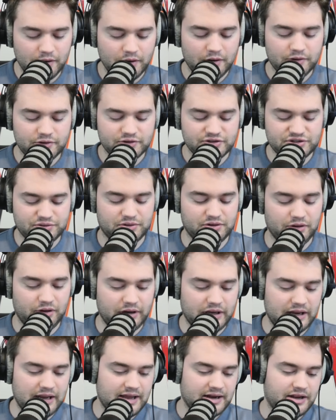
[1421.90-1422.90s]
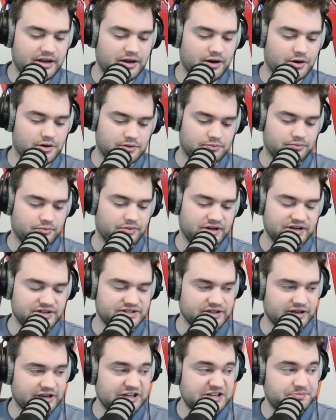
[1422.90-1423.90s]
So we're looking at here
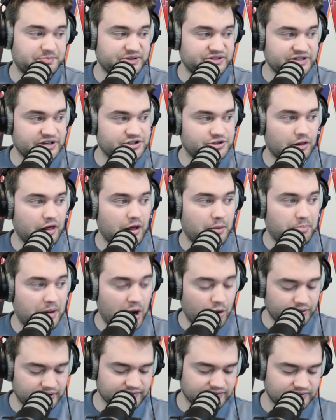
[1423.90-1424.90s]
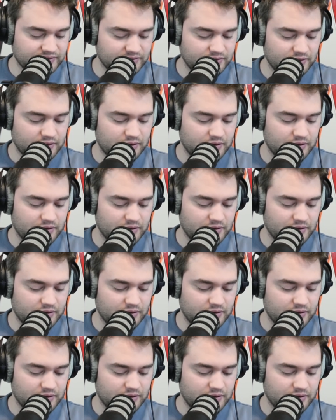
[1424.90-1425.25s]
Kentucky's potential opponent